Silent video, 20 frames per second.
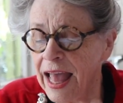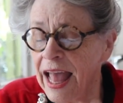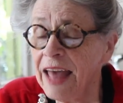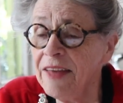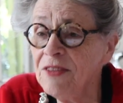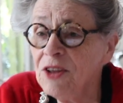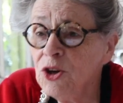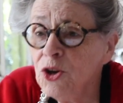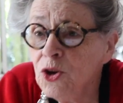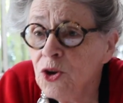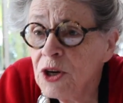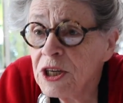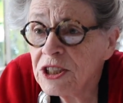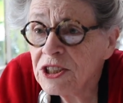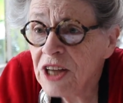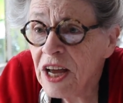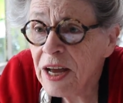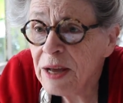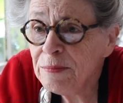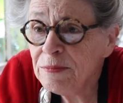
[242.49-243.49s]
And the New York
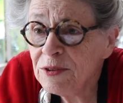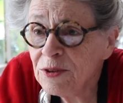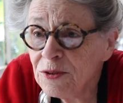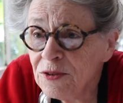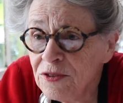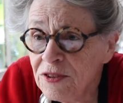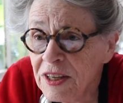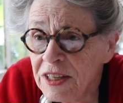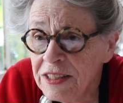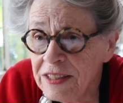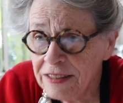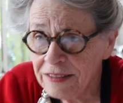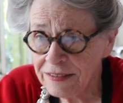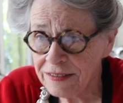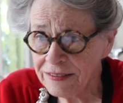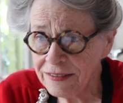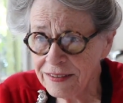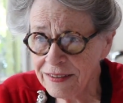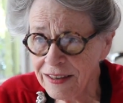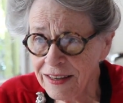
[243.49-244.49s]
Times on
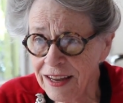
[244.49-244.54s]
Sundays.